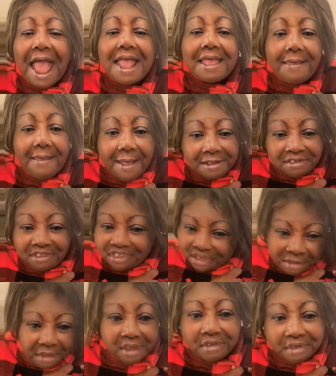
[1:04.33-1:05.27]
I got
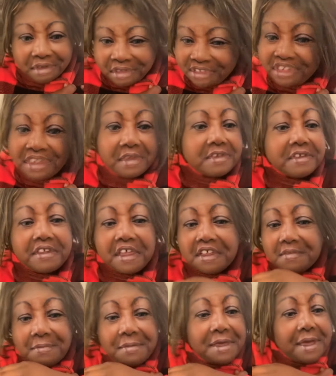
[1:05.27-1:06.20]
Jesus. Jesus
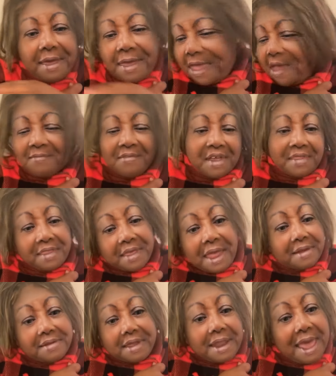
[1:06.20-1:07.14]
gives me
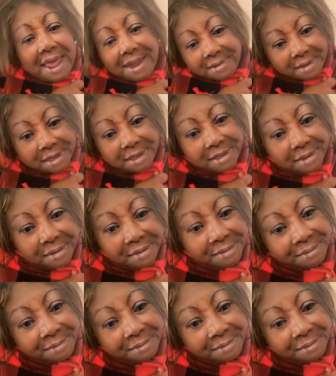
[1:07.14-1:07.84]
everything that I need.